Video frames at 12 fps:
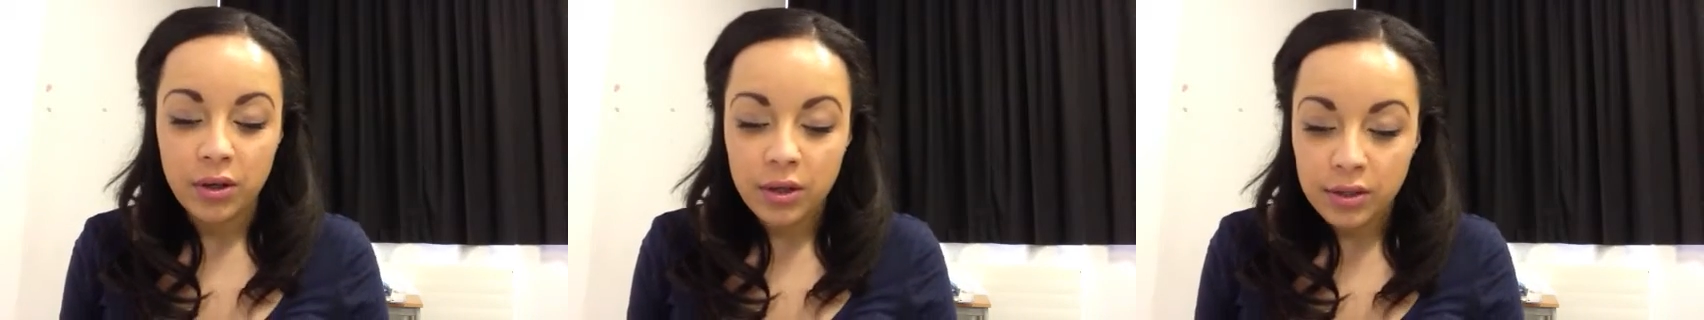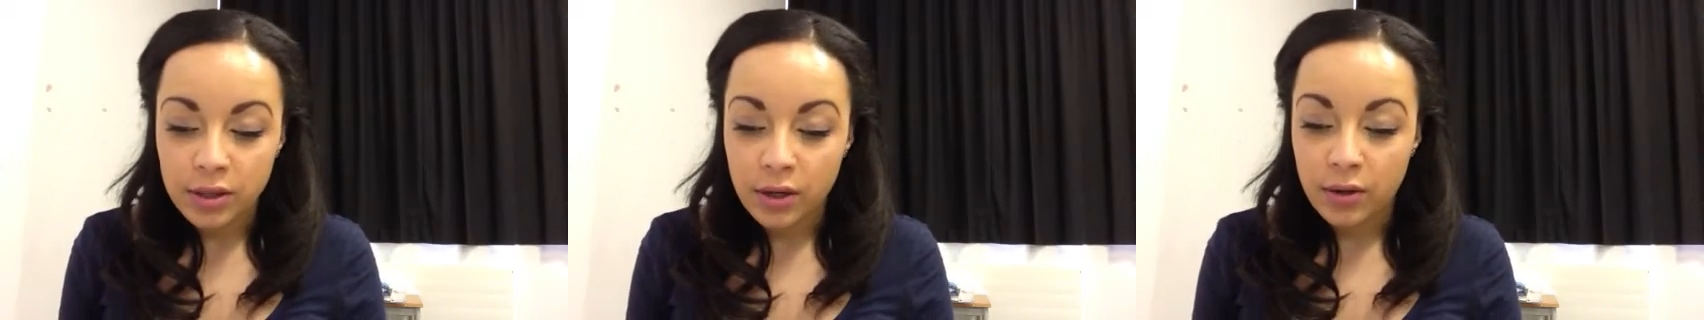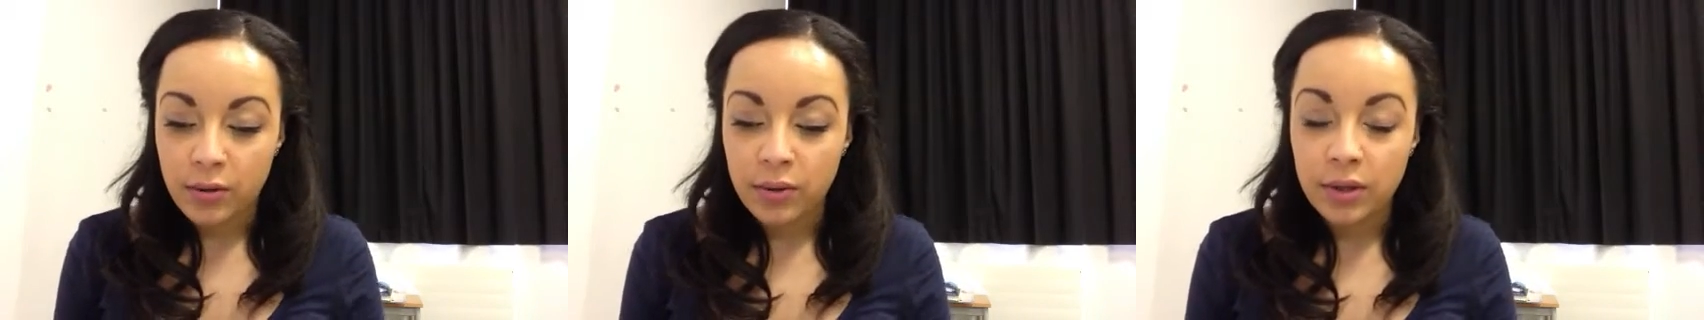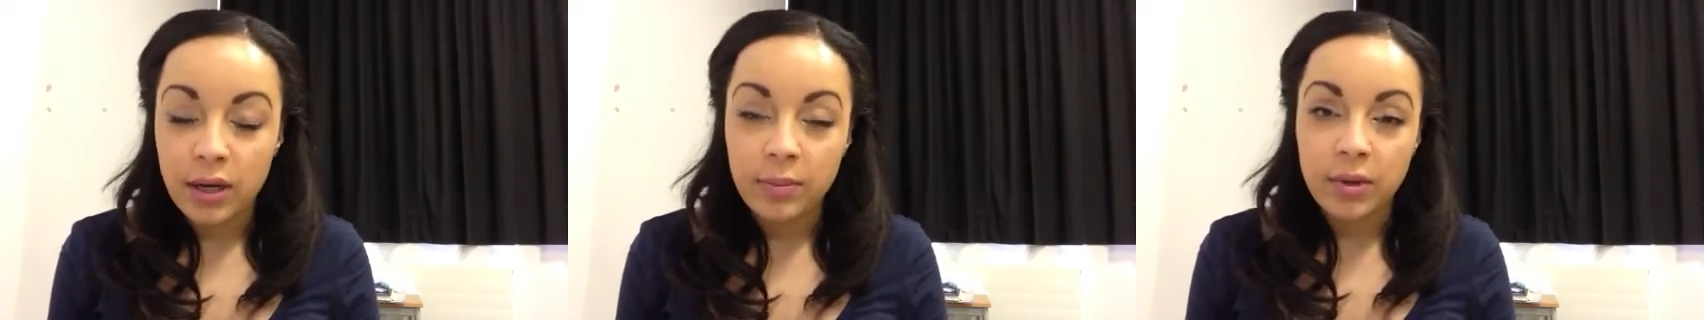So
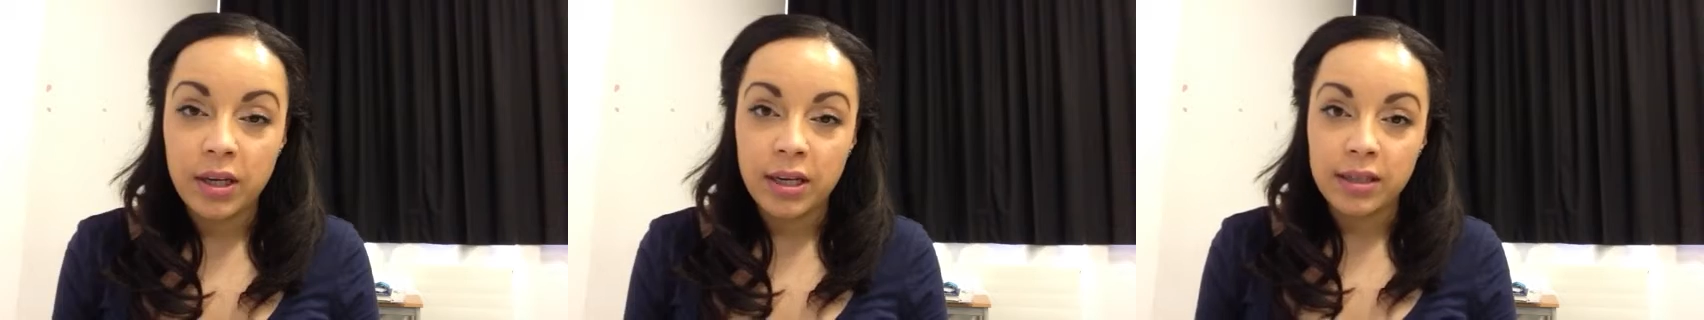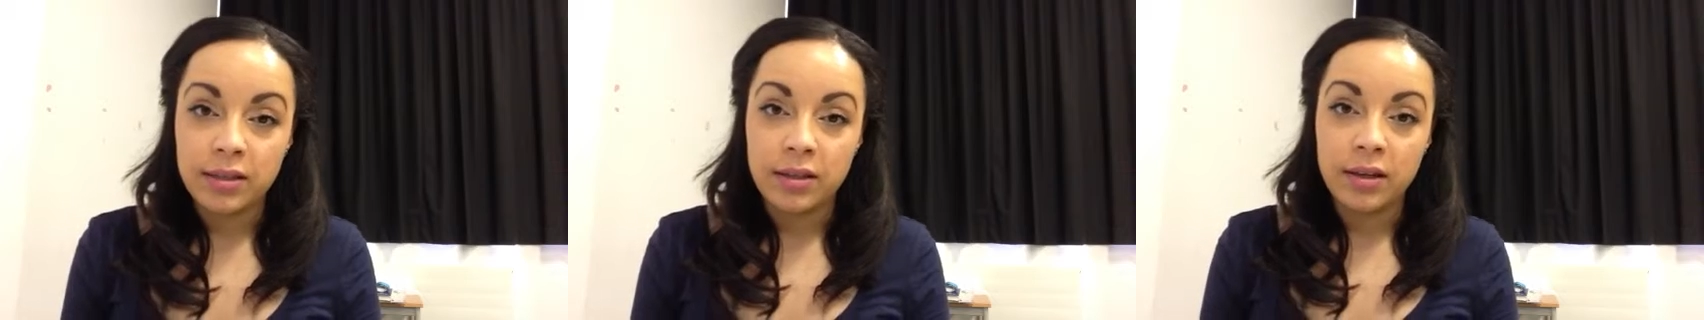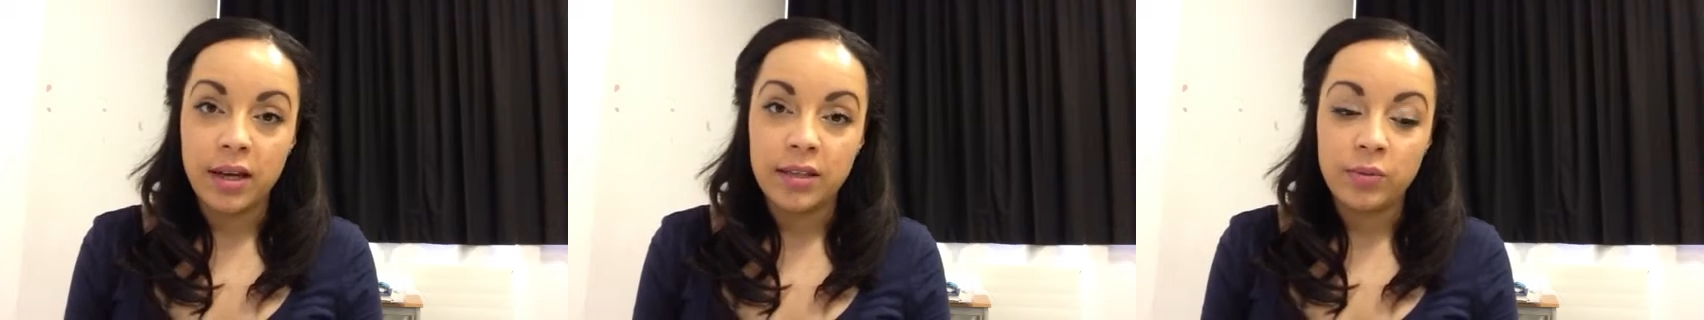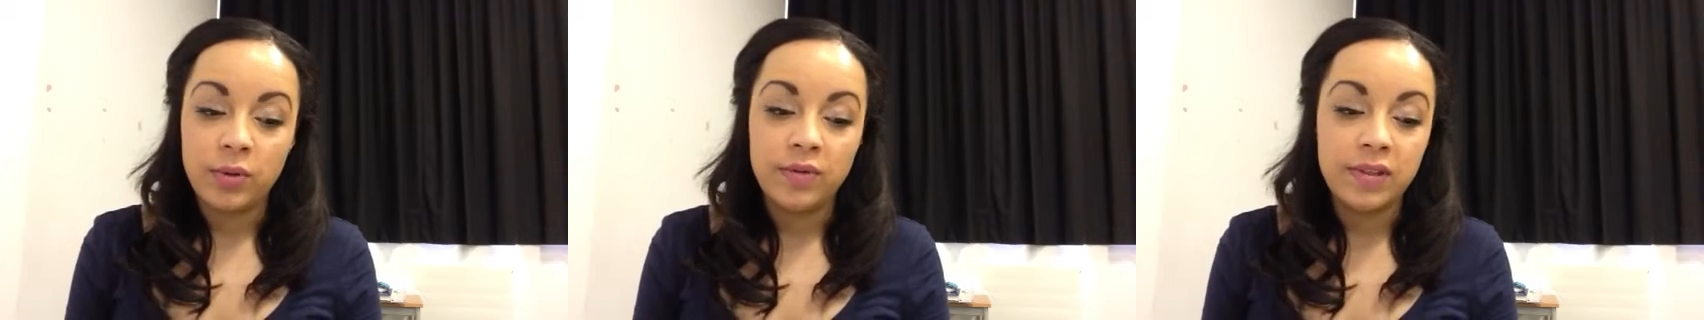Nebuchadnezzar,
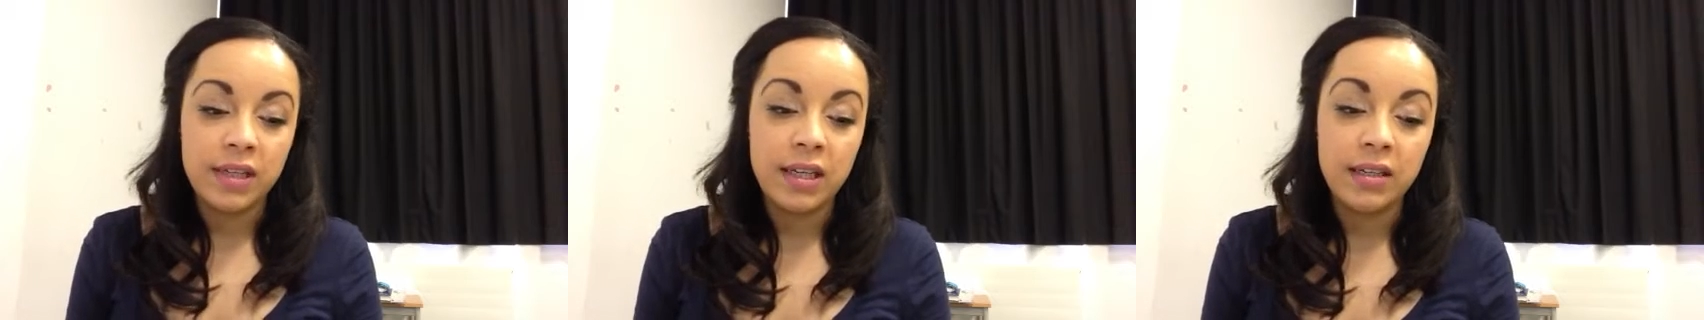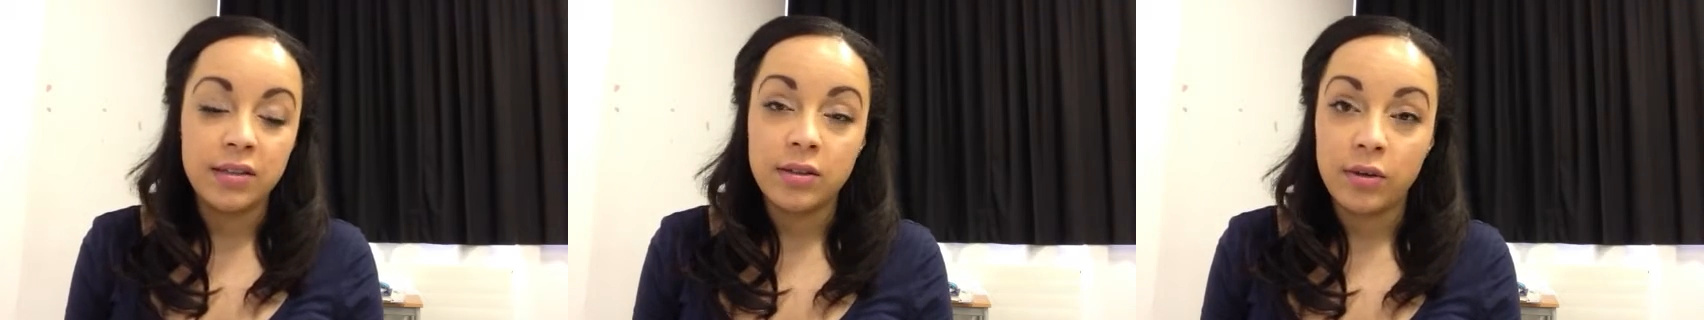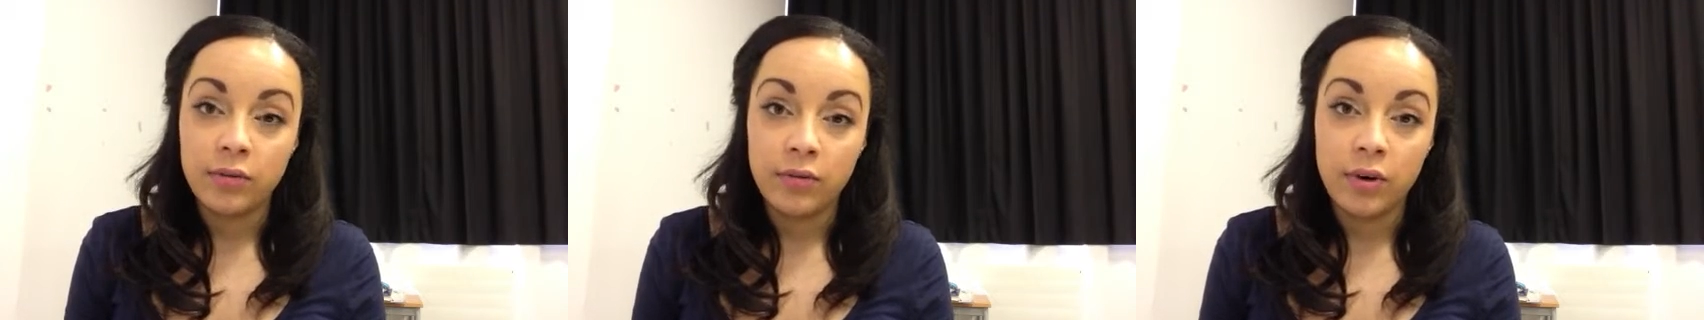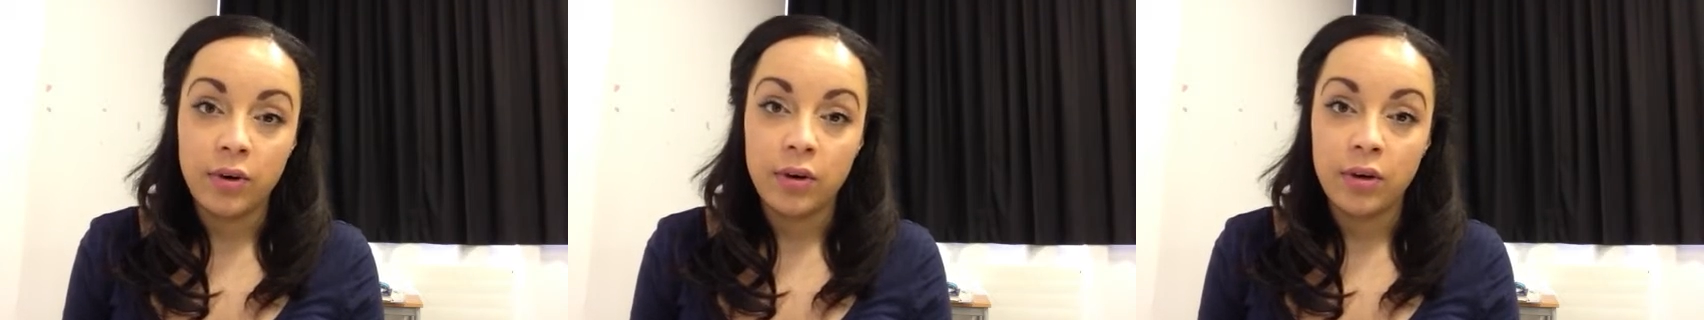as we've seen so
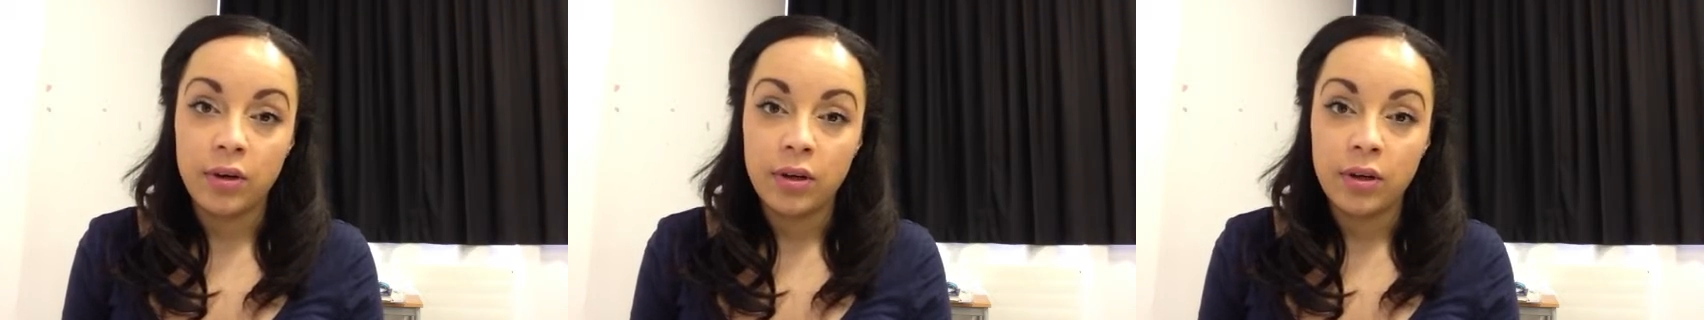far,